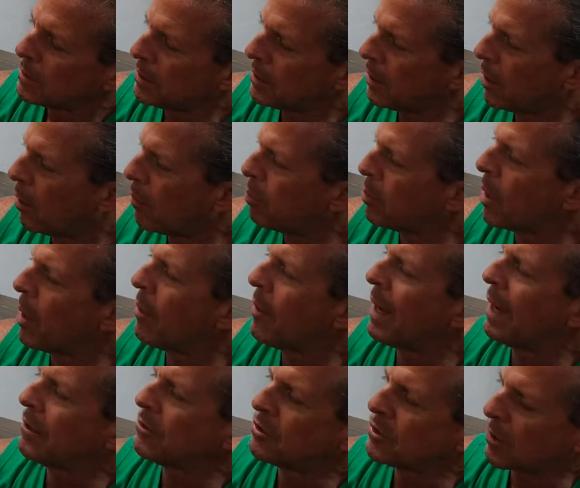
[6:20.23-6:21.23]

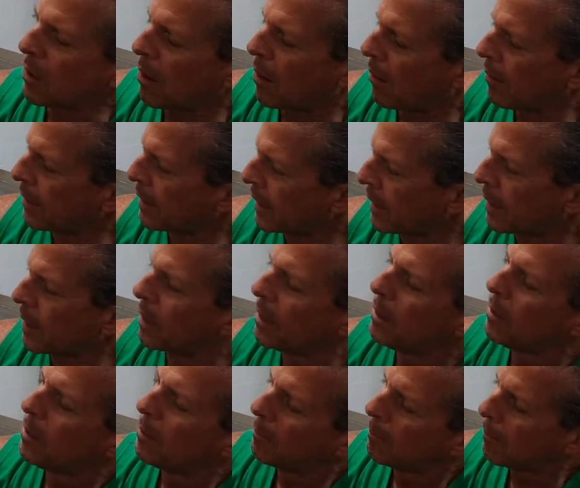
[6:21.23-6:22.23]
blowout drawing,
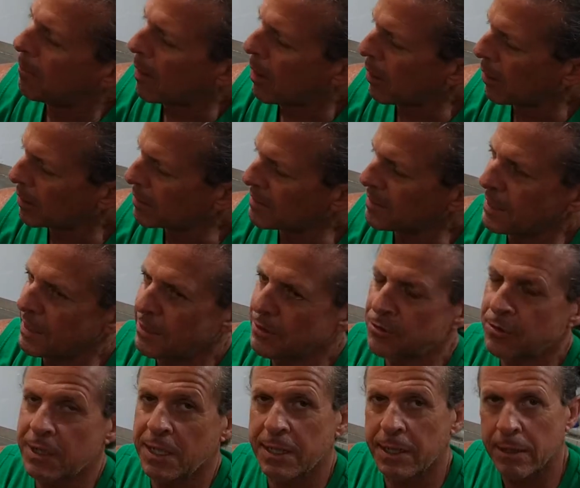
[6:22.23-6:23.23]
mark the
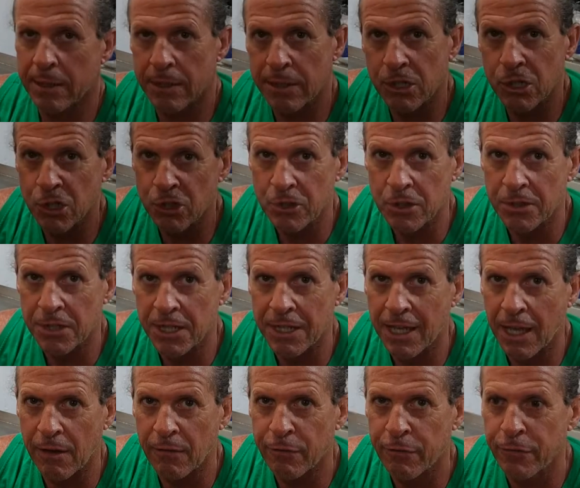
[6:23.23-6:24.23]
intricate areas you're going to
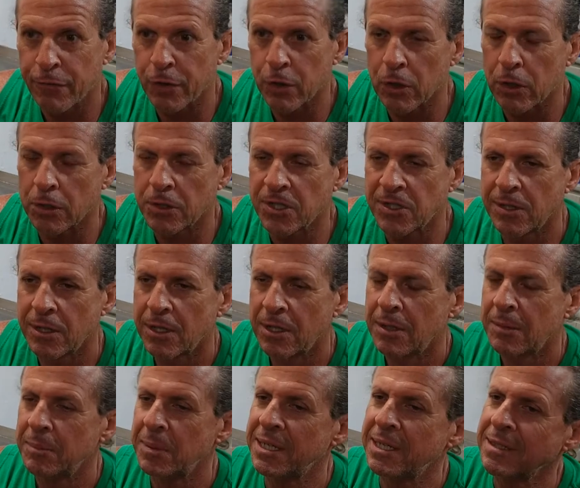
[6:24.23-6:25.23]
get first,
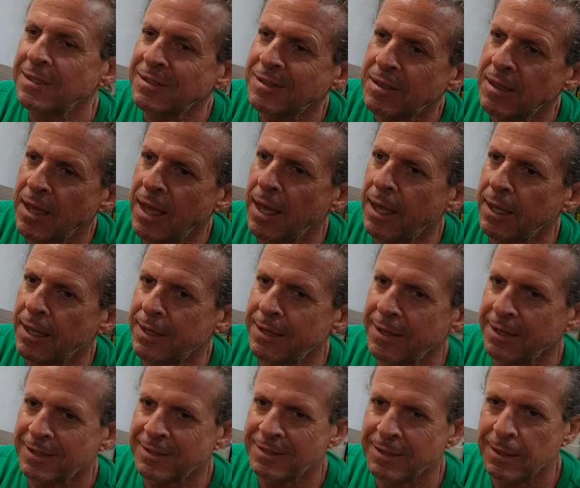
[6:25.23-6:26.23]
because
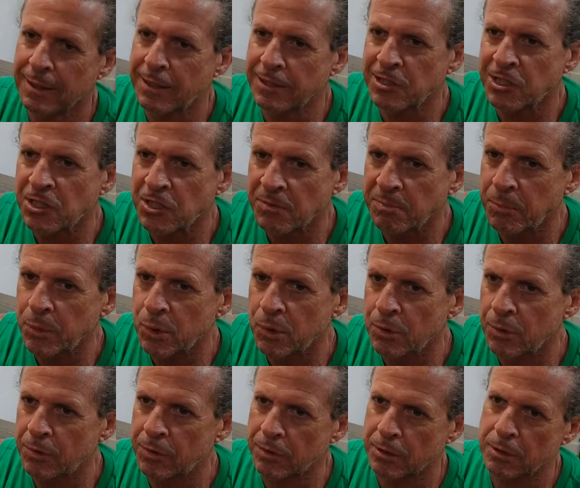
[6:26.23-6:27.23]
then it's a lot
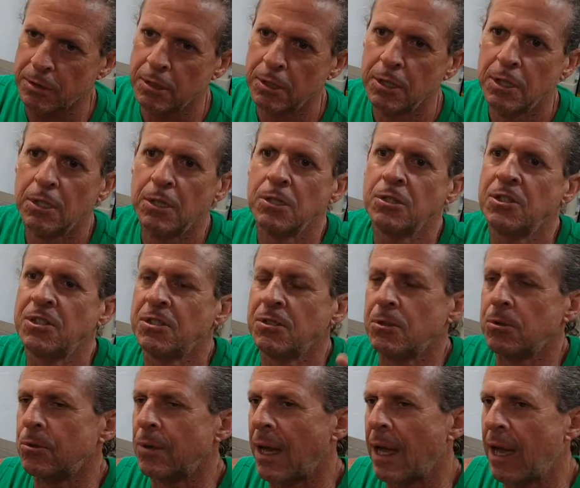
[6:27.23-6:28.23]
smoother
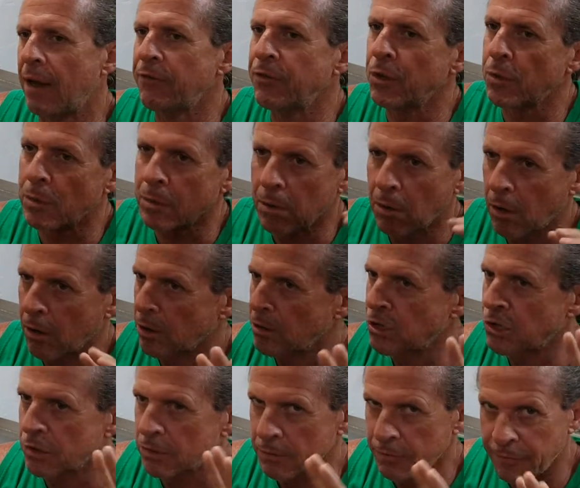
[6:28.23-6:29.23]
to have your
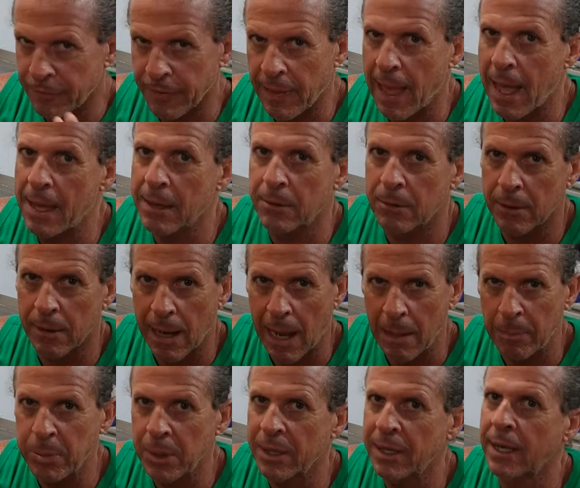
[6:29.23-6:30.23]
larger, flatter
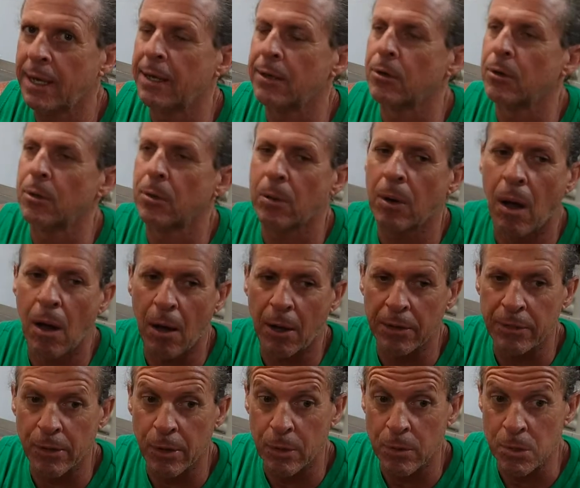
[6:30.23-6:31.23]
applicator
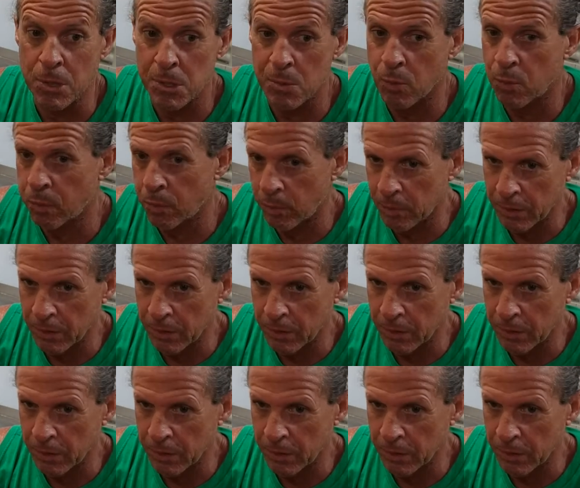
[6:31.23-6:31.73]
on those,